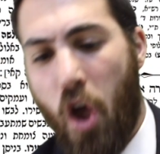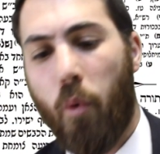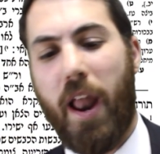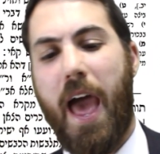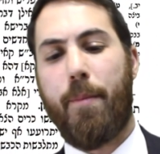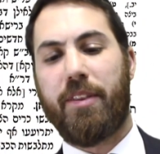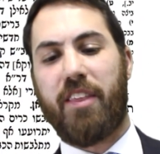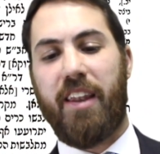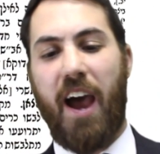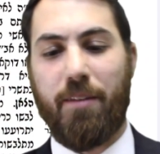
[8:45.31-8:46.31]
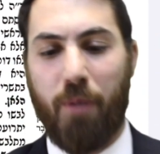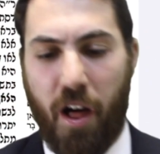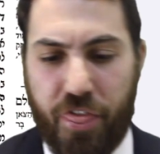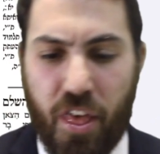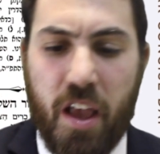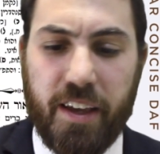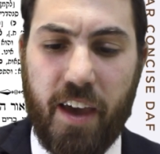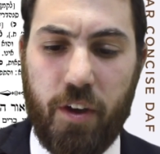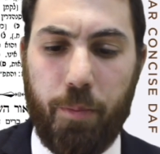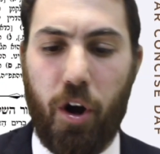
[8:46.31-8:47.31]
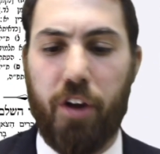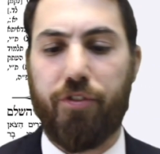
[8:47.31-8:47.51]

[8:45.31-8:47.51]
What happened to the nine month giving birth?